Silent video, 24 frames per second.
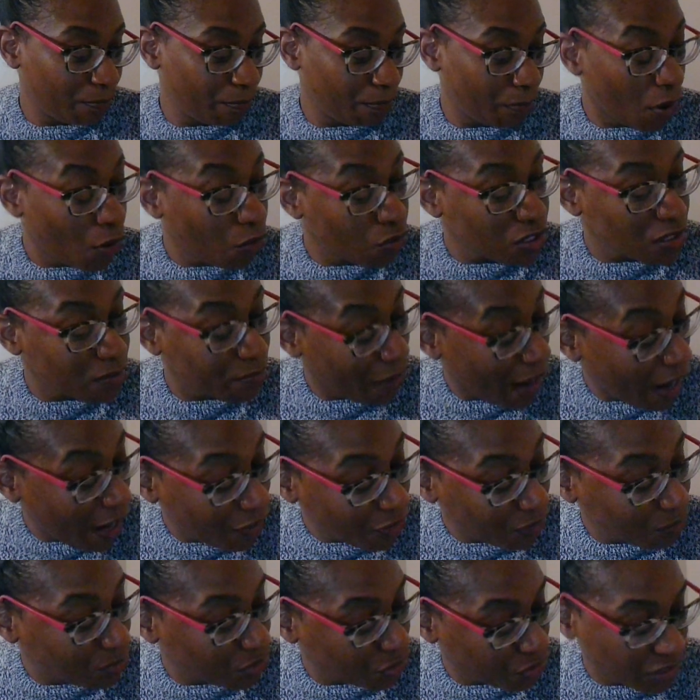
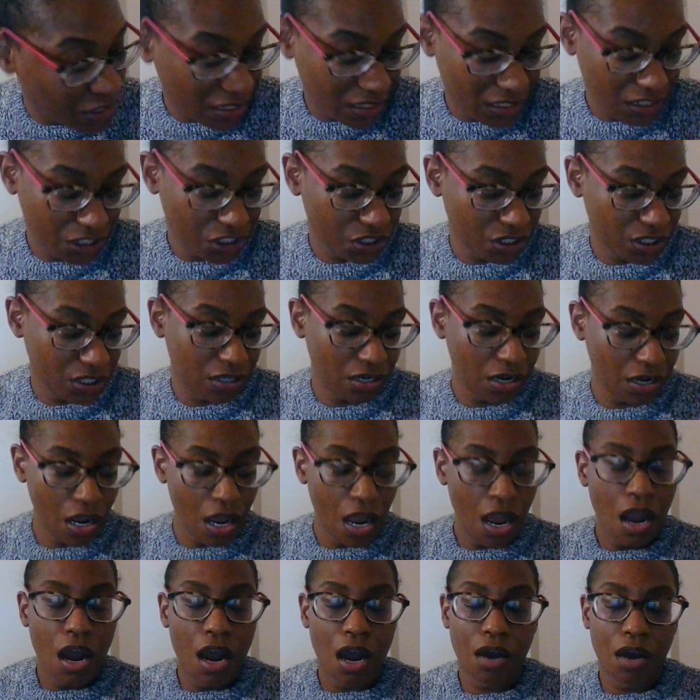Postpartum Transition,
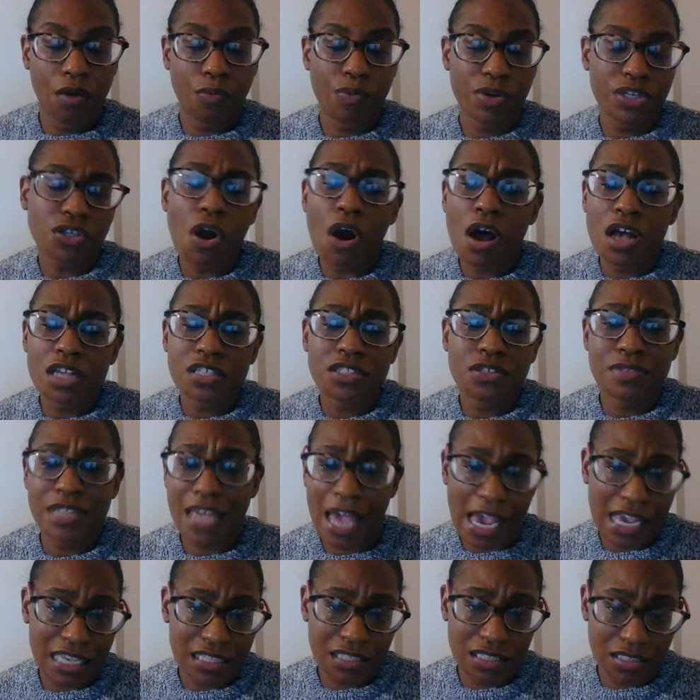which also
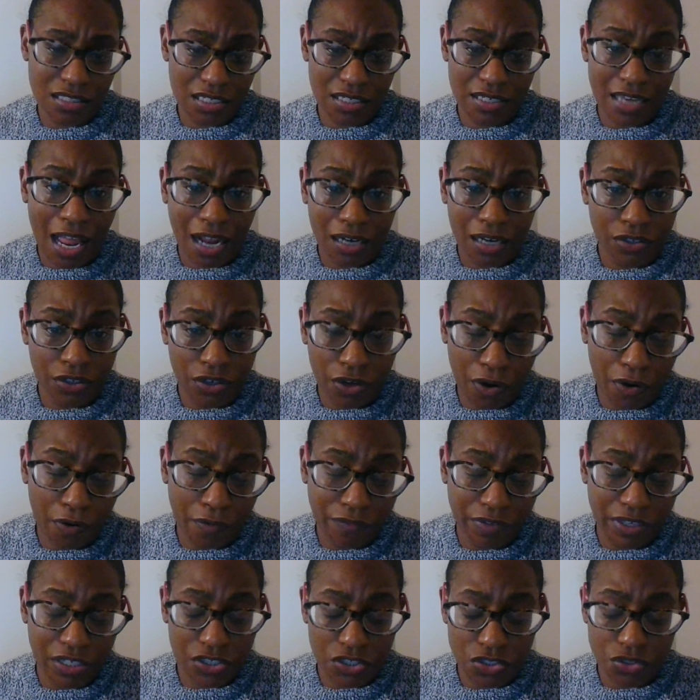ties into Dr.
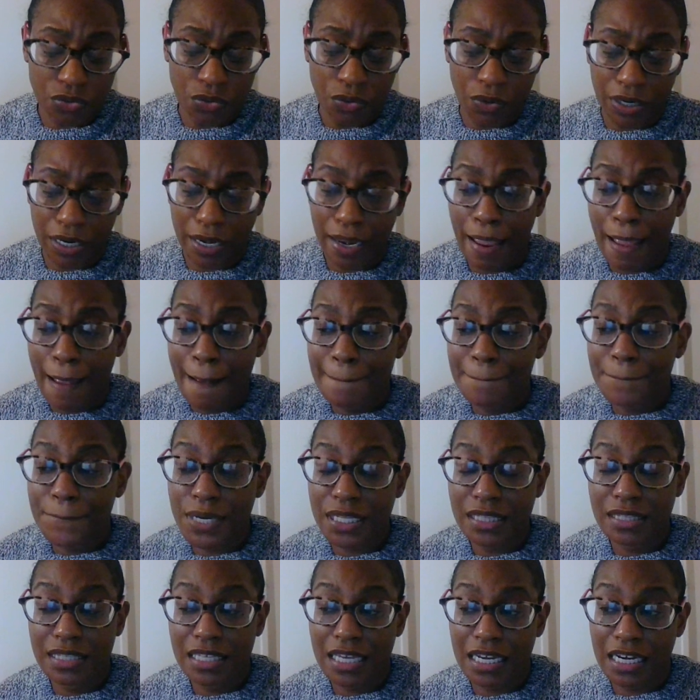Irving's story,
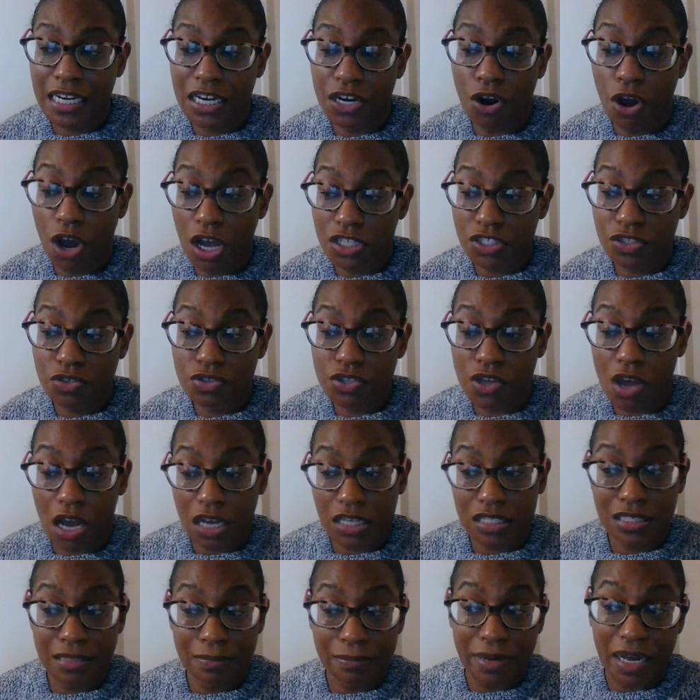but then it also
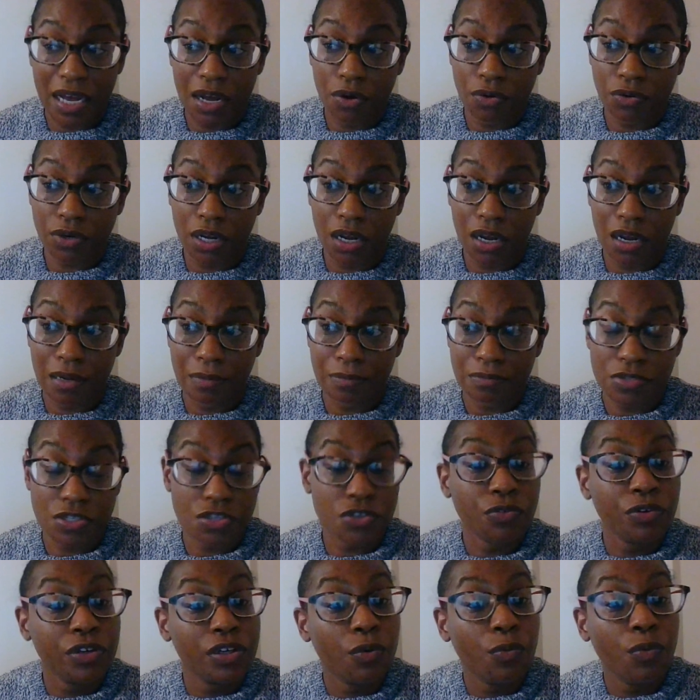talks about
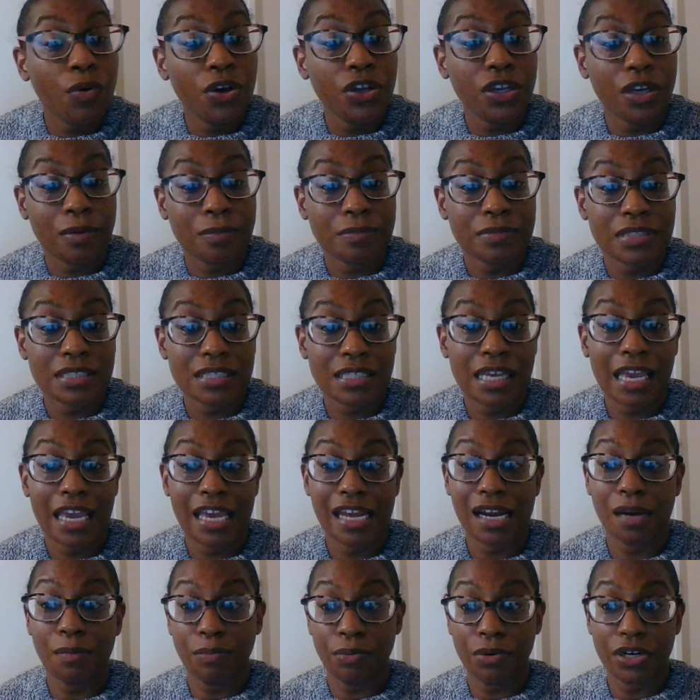Serena Williams.
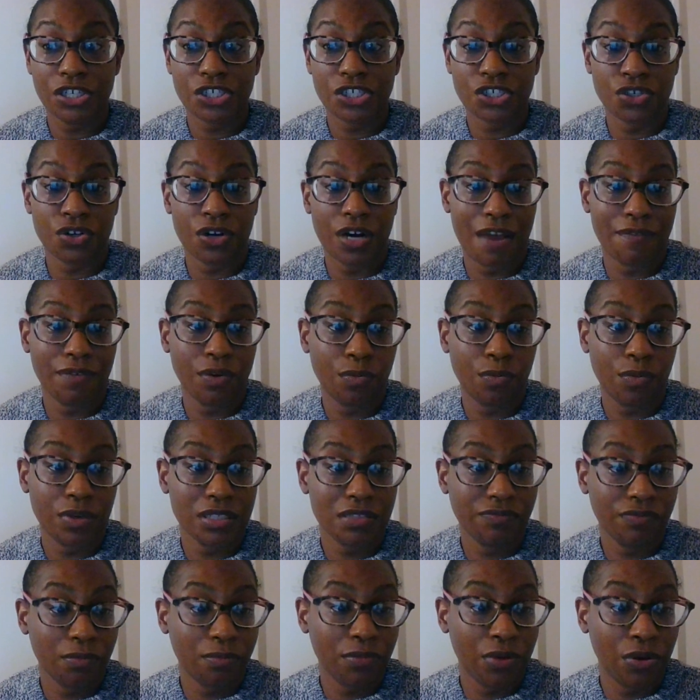And I'm pretty sure everyone's
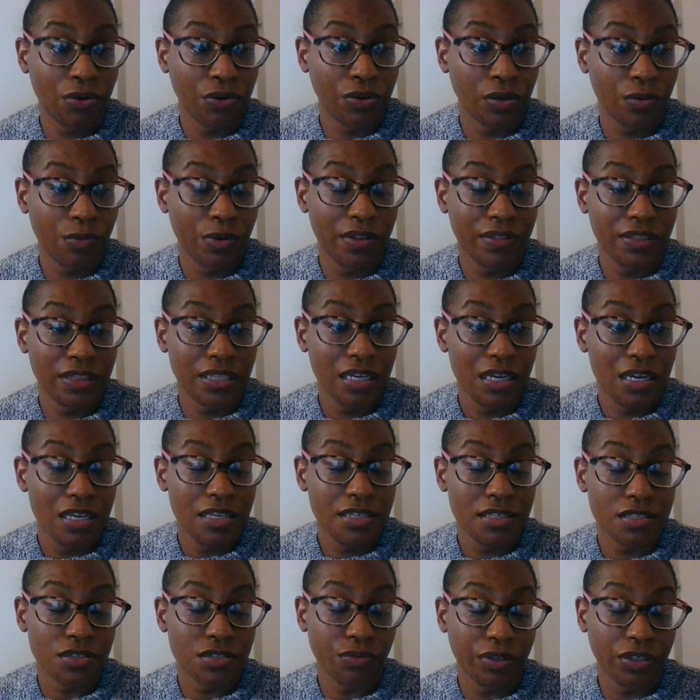familiar with
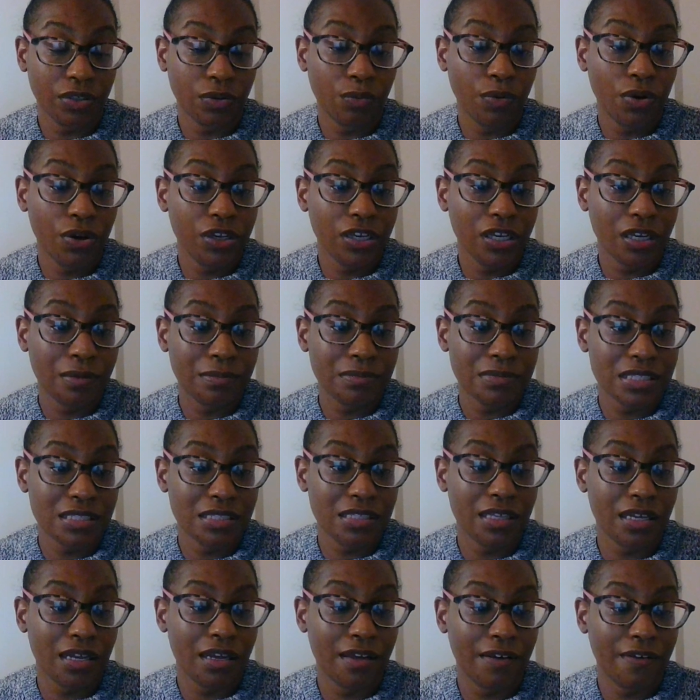Serena Williams,
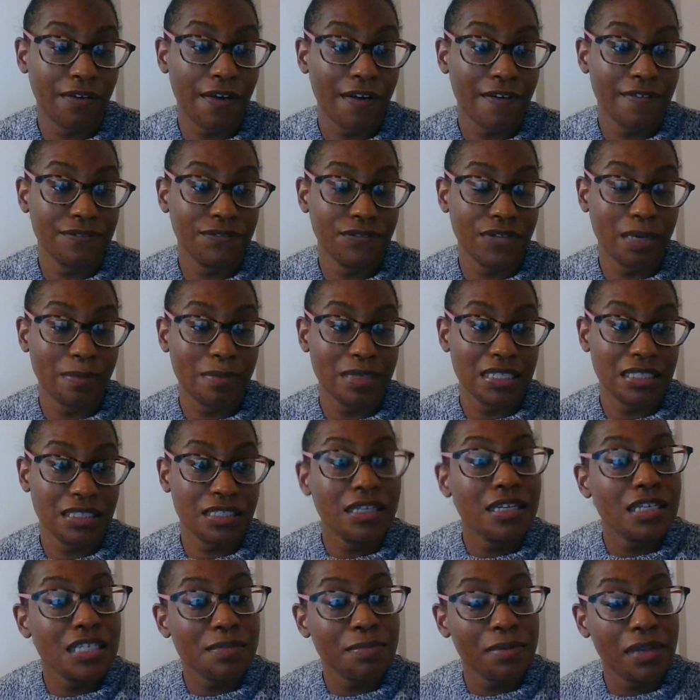the famous
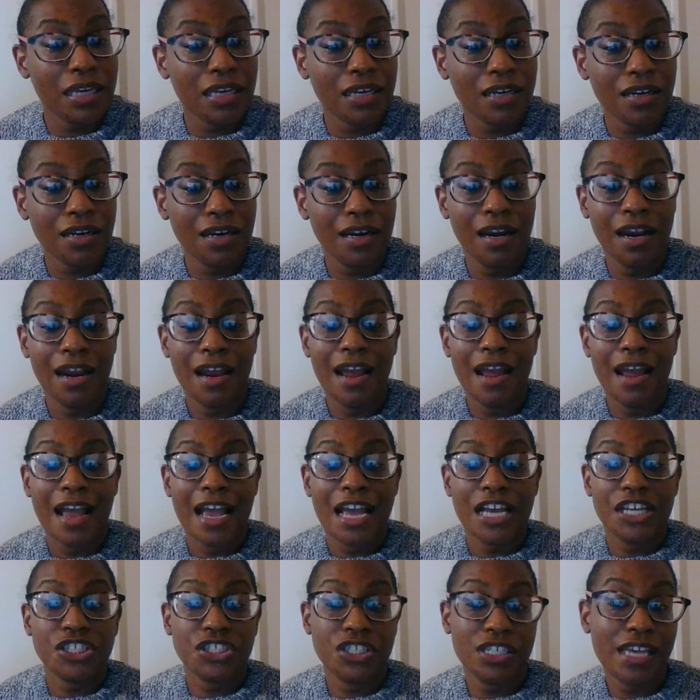tennis player.
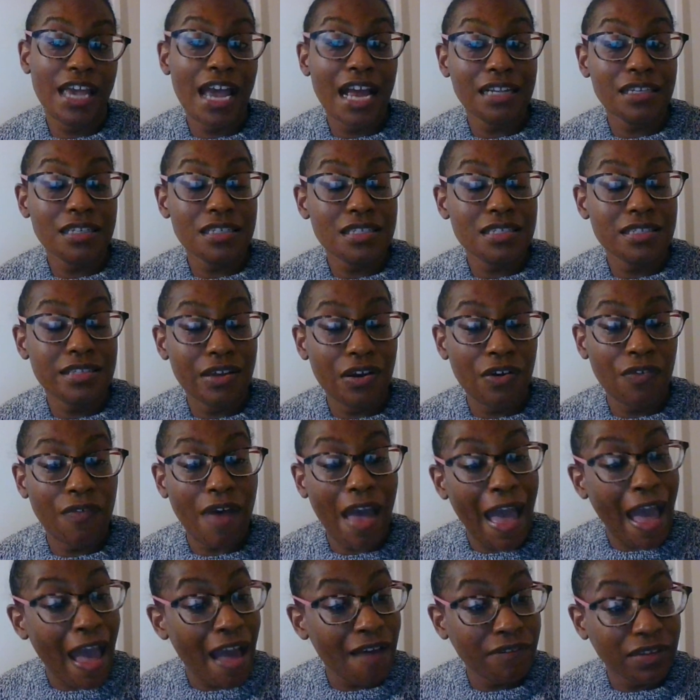She had to
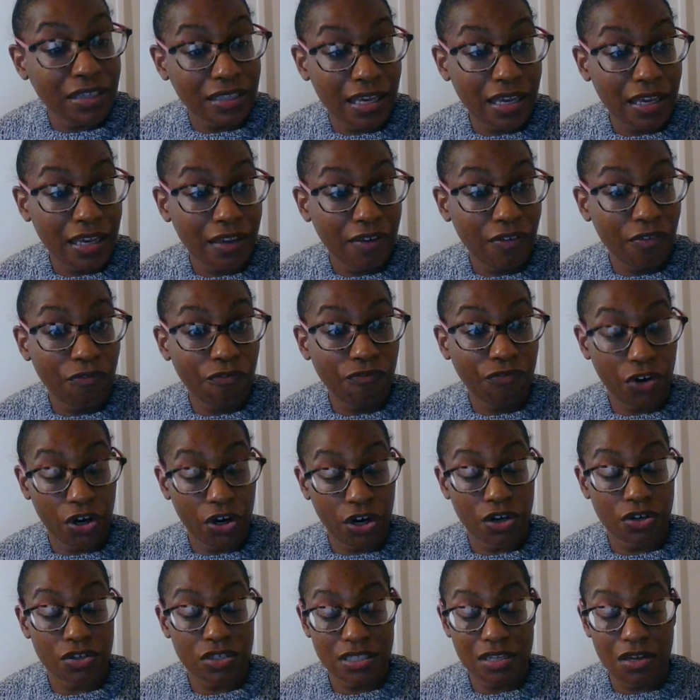self-advocate for
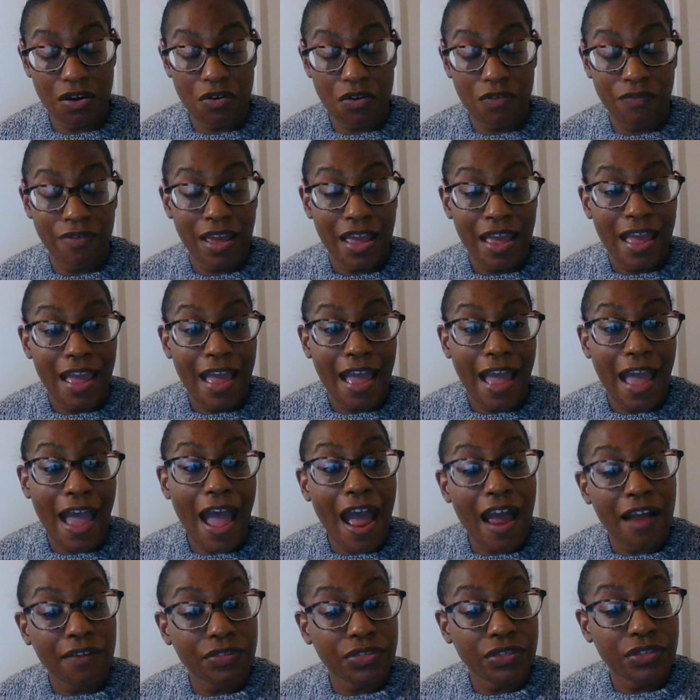herself
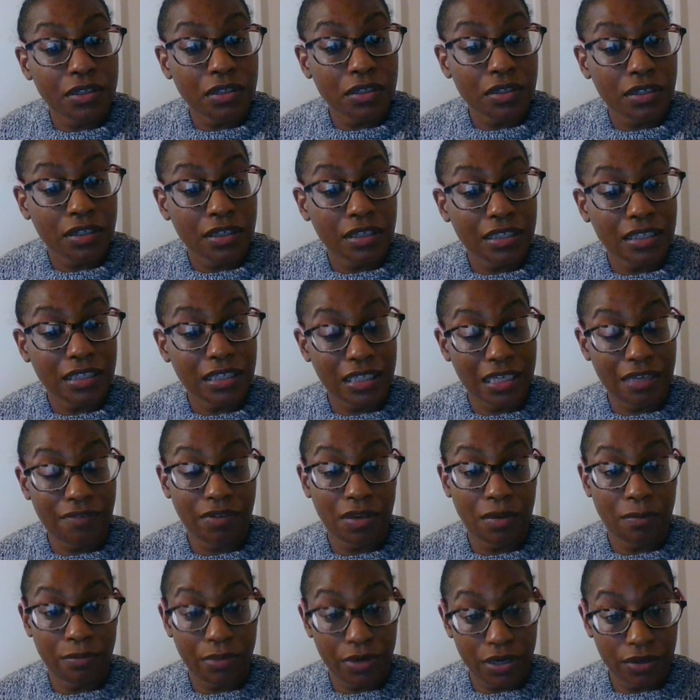after
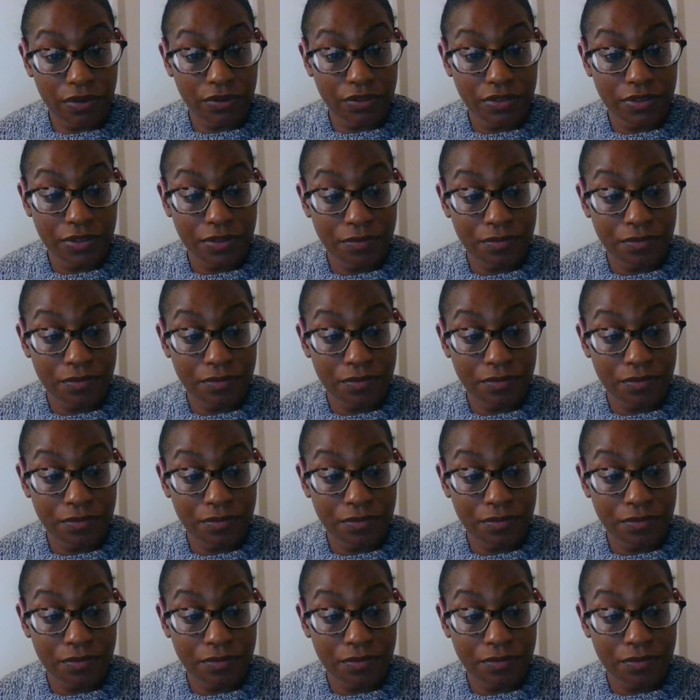giving birth.